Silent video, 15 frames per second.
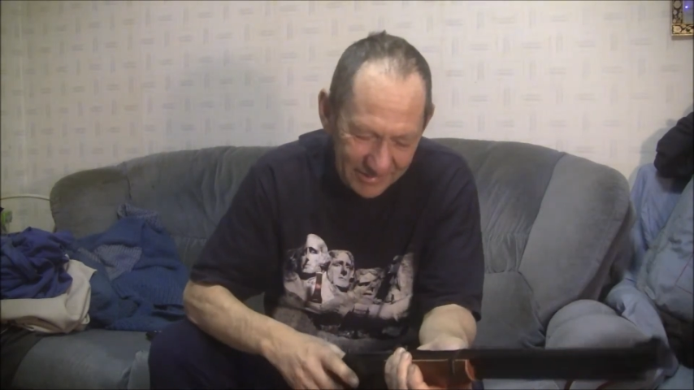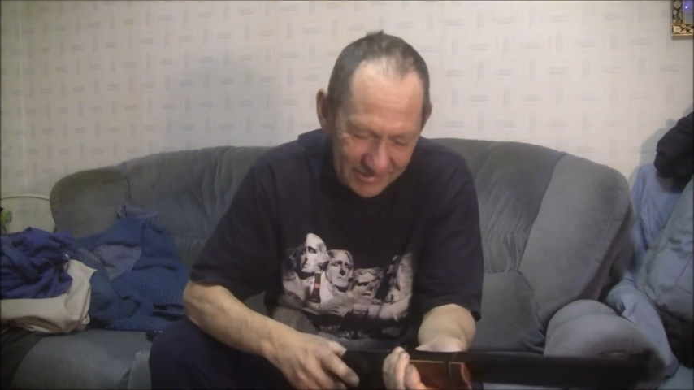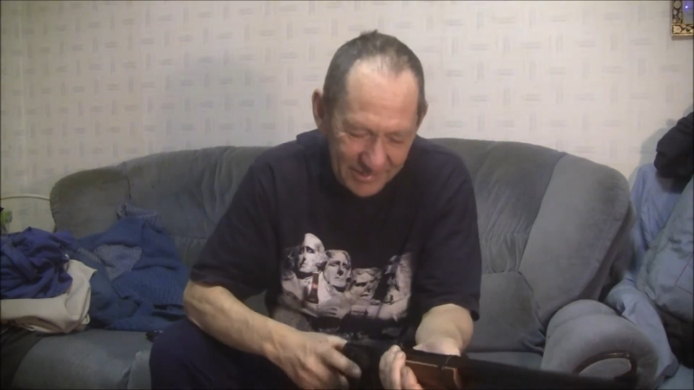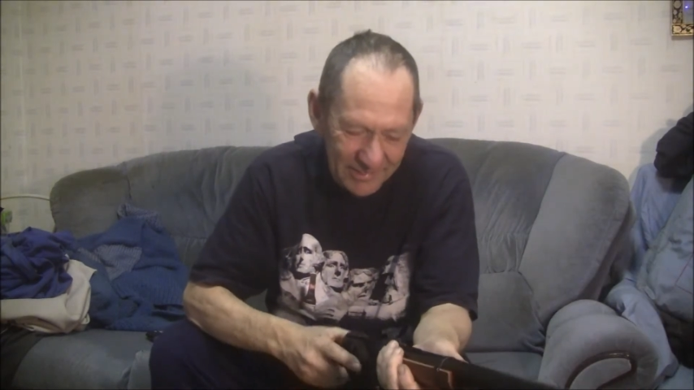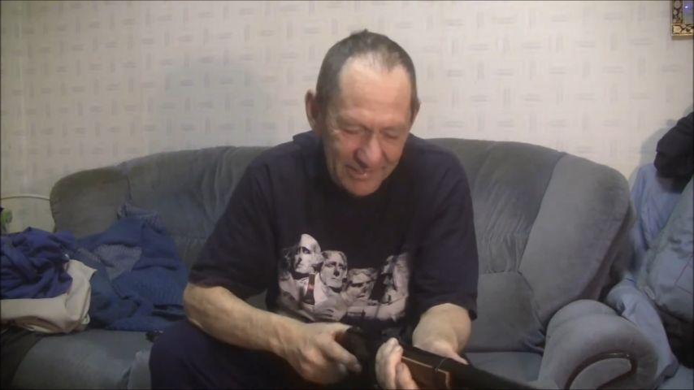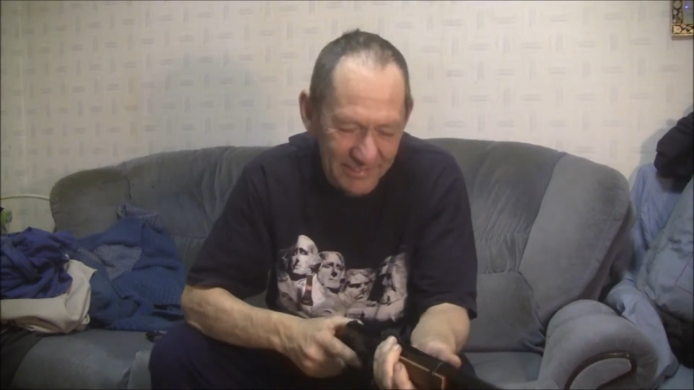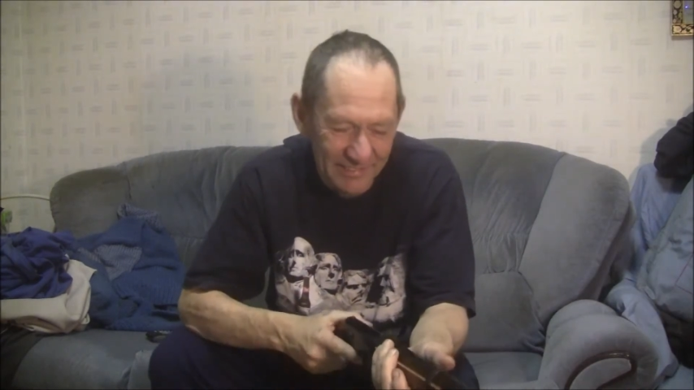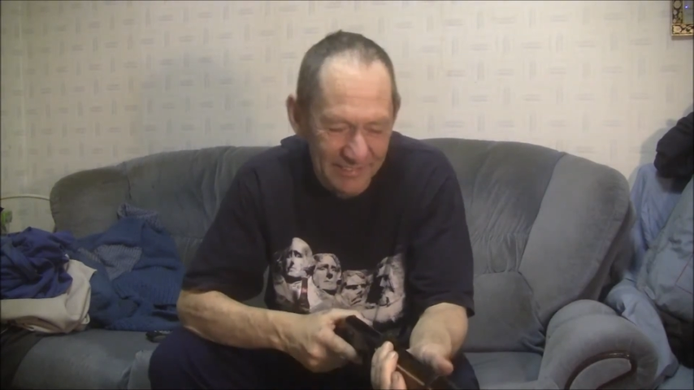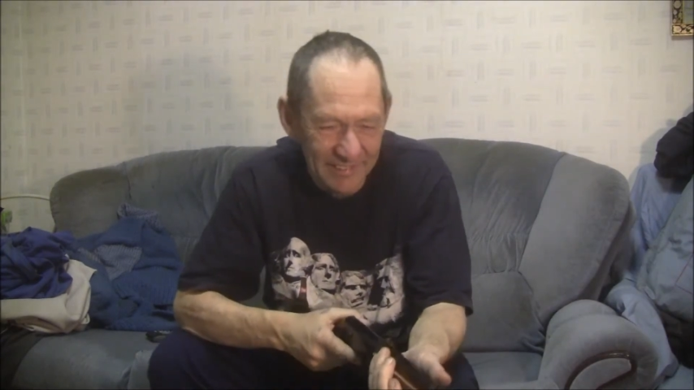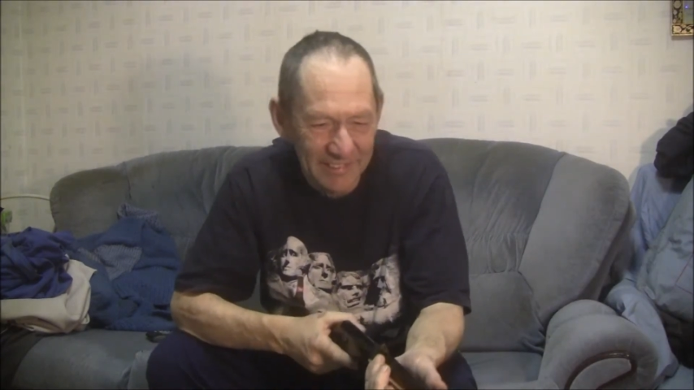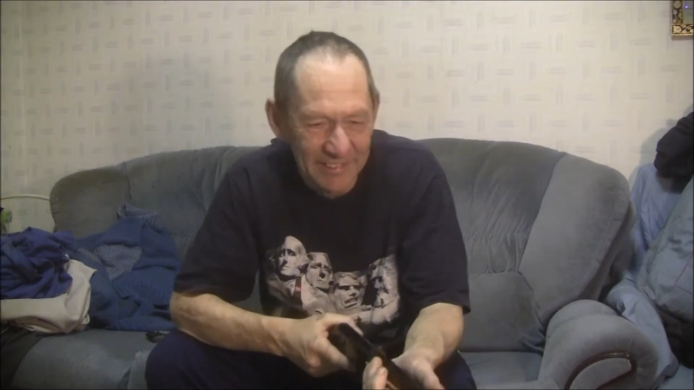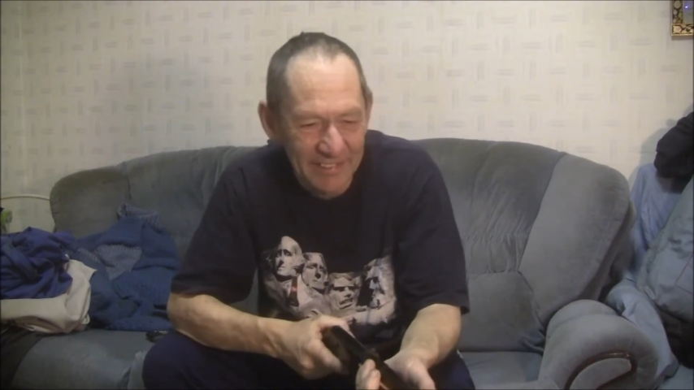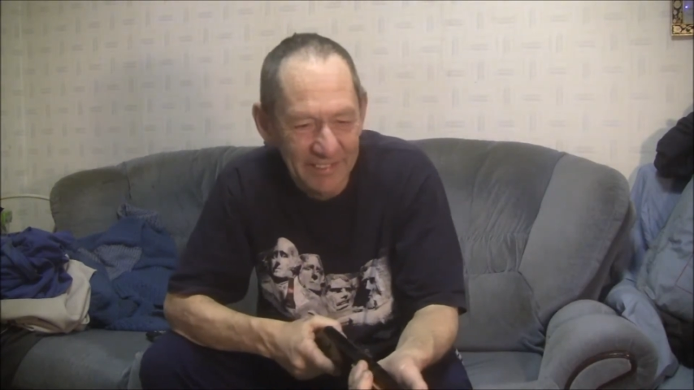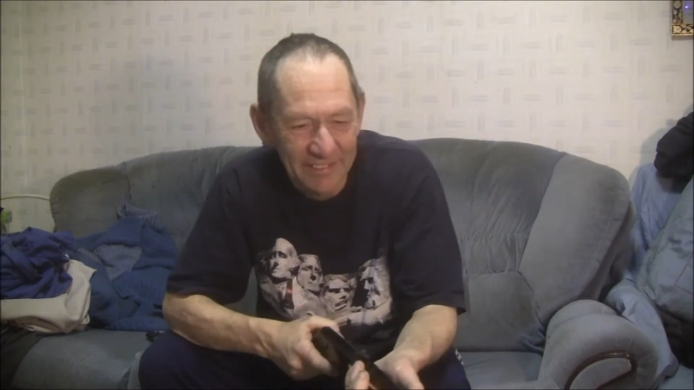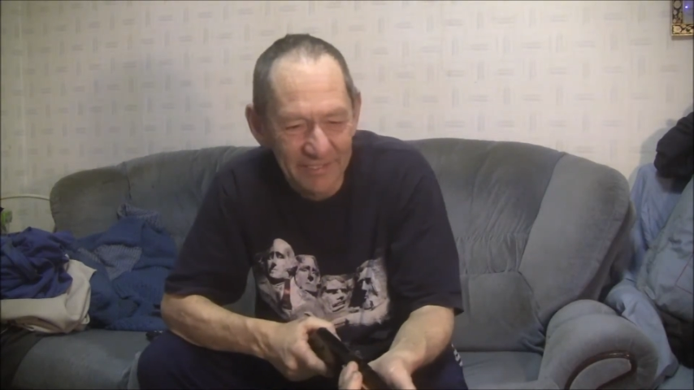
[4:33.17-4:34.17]
was
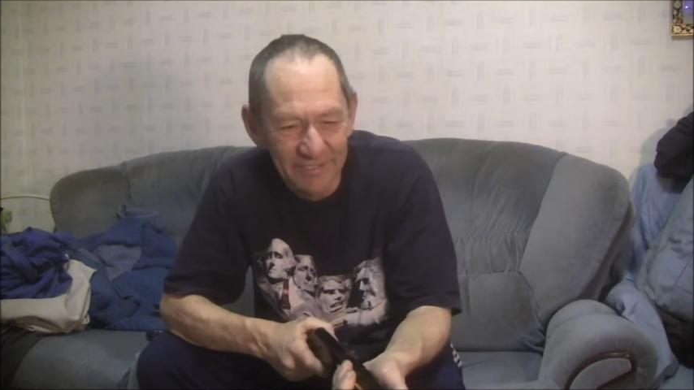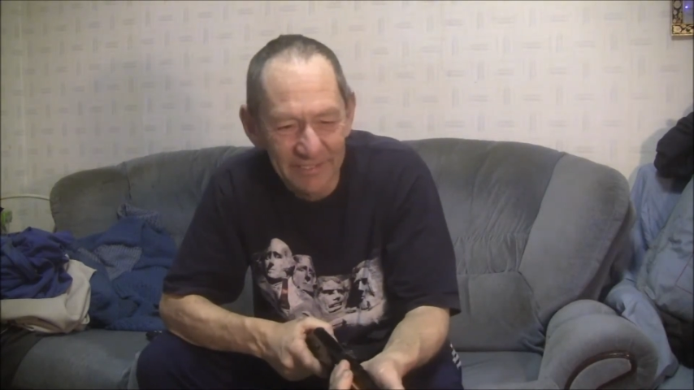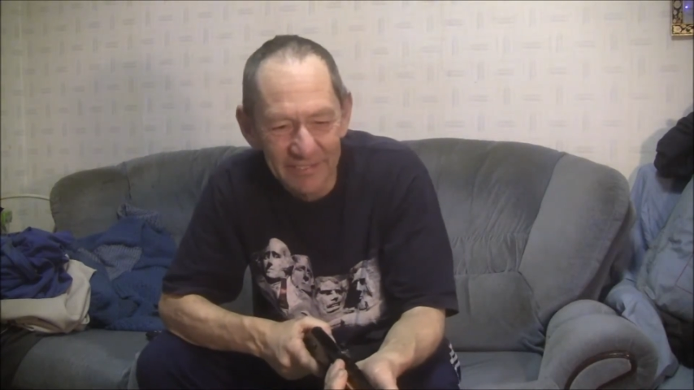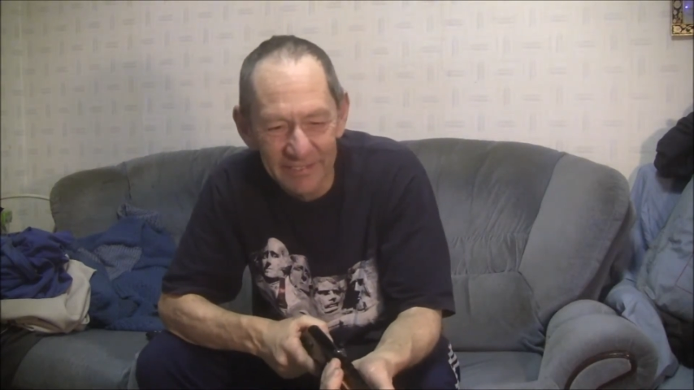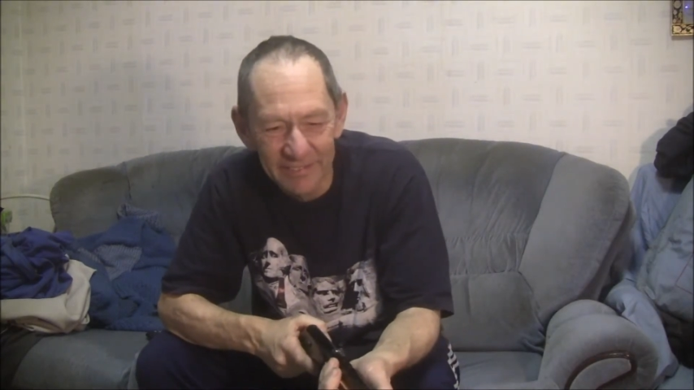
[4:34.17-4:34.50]
slightly out.